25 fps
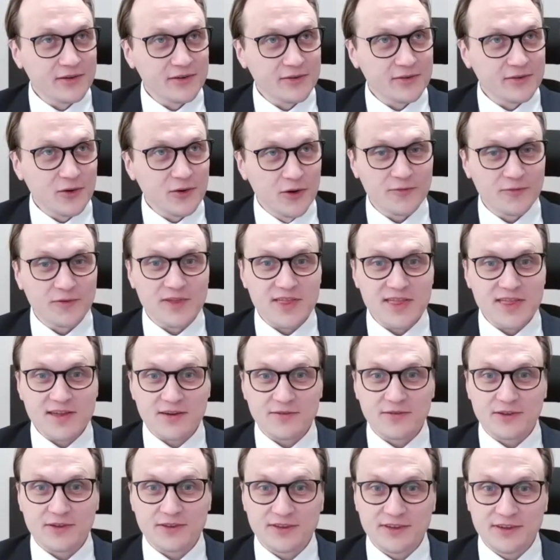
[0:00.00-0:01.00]
office
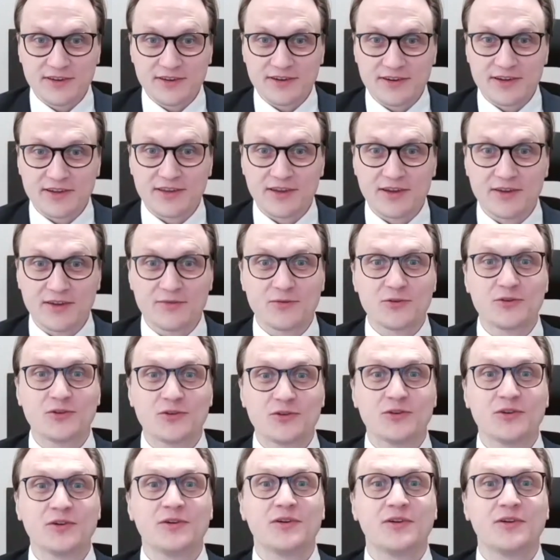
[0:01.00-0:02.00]
cafeteria, they would
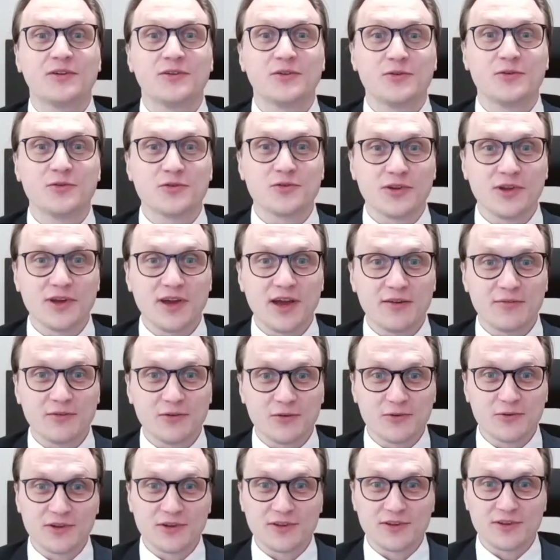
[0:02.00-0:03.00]
usually have
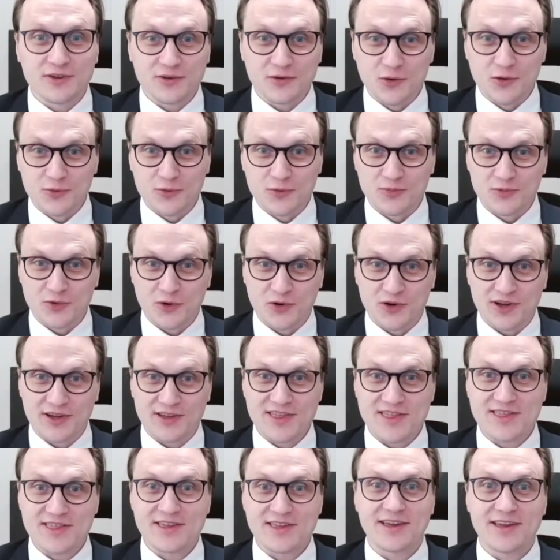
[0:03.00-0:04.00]
only their own
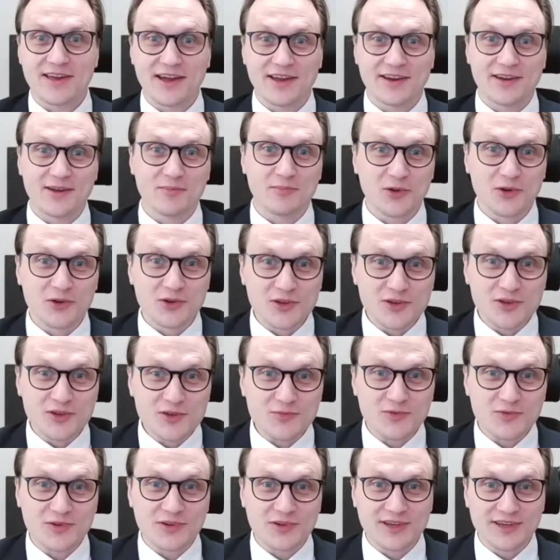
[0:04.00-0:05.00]
products and employees
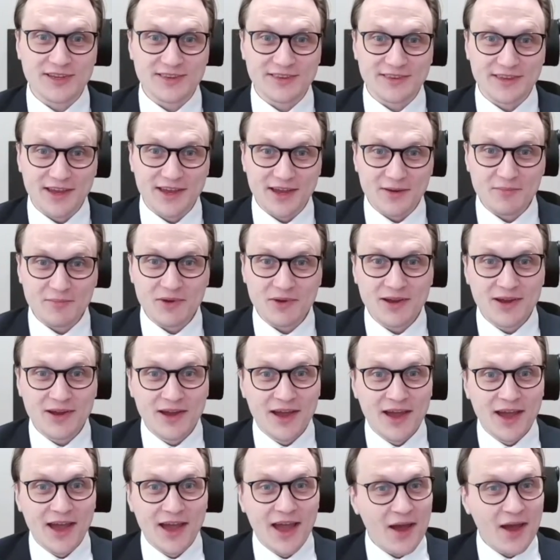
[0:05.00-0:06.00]
would eat them.
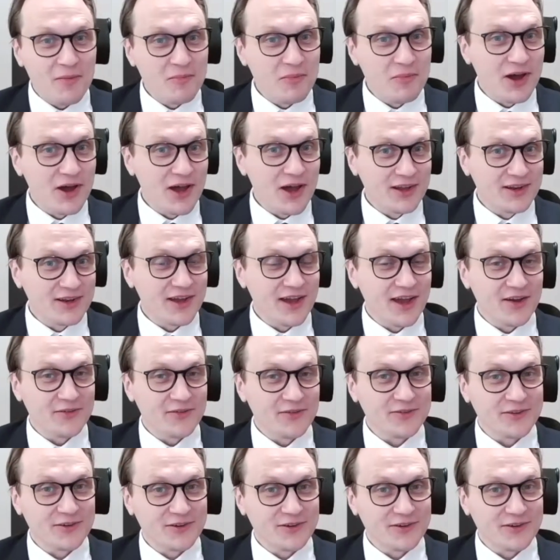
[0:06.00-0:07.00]
But
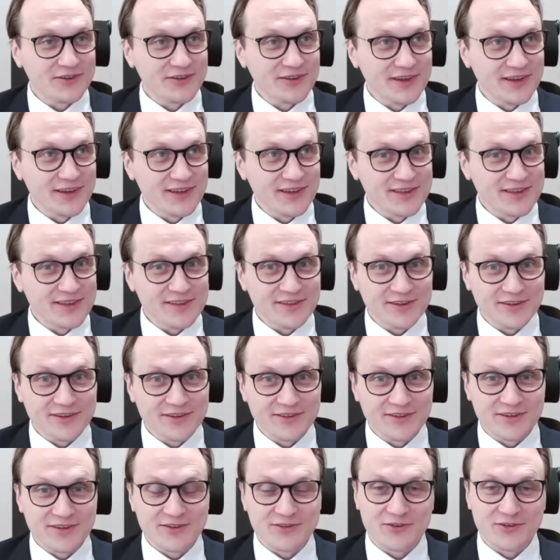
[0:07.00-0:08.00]
after they started
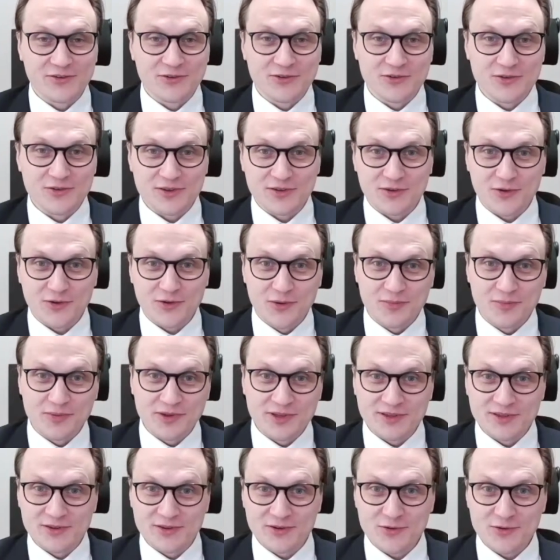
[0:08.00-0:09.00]
introducing the
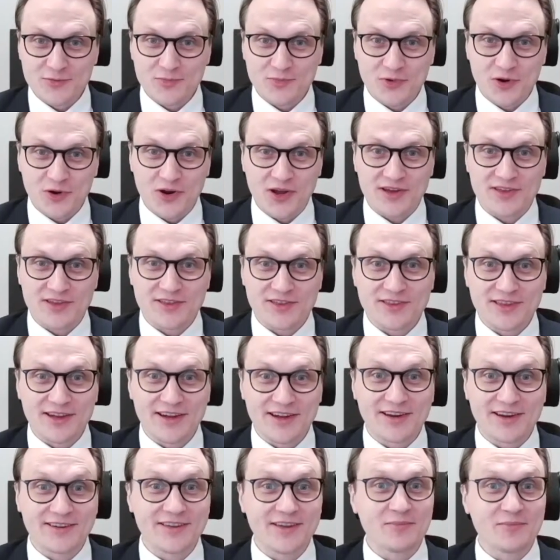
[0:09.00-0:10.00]
competitors' products there,
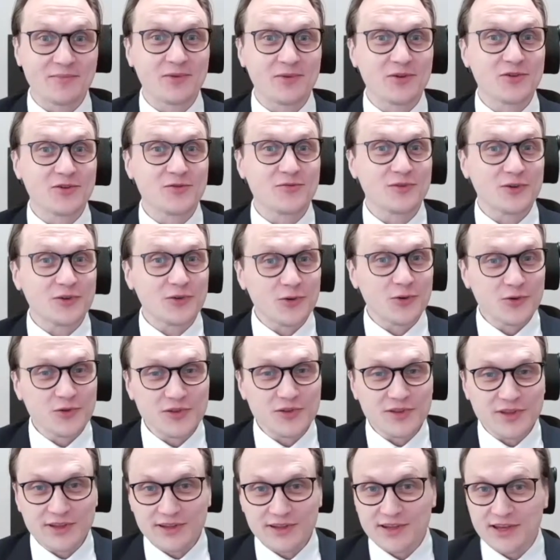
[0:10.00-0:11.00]
the employees were
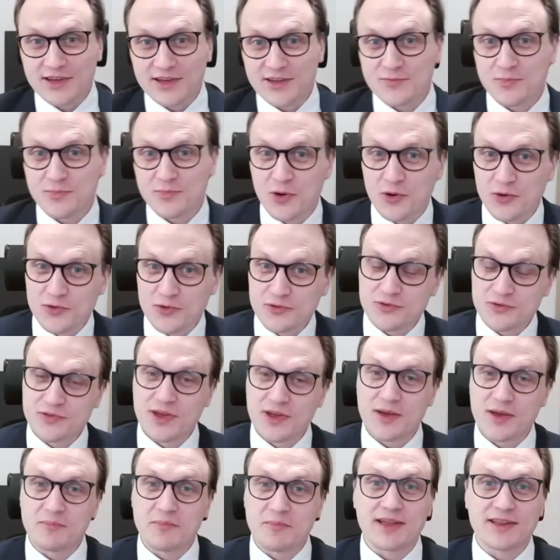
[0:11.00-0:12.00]
constantly exposed to
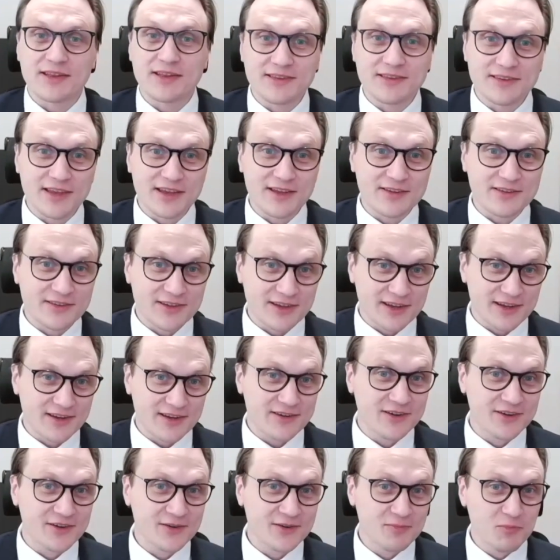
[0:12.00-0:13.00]
them, and that then
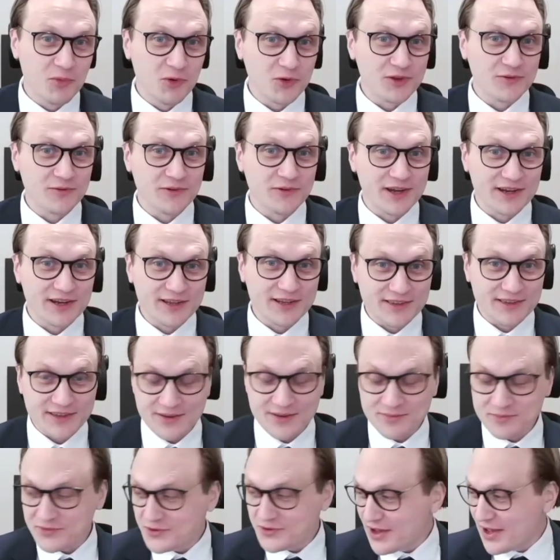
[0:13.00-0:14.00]
motivated them
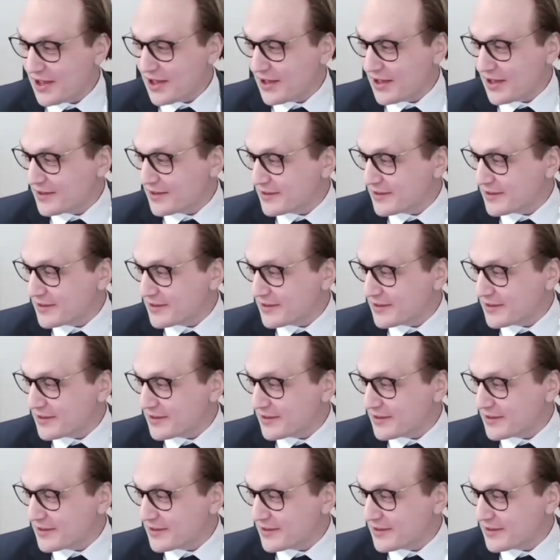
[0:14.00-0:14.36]
to act.